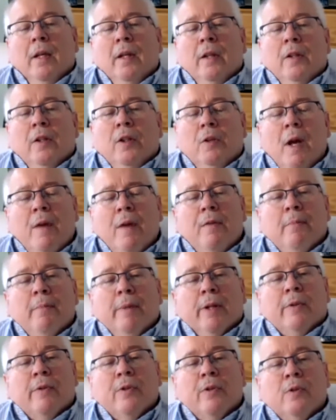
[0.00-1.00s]
Do you have a
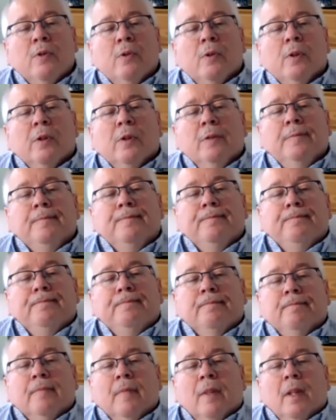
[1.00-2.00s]
middle schooler?
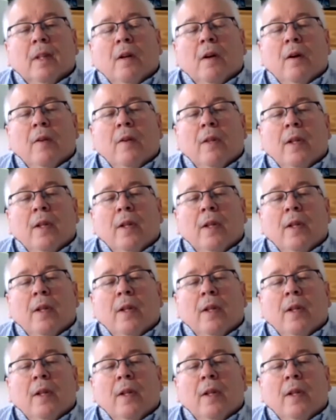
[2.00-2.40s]
Are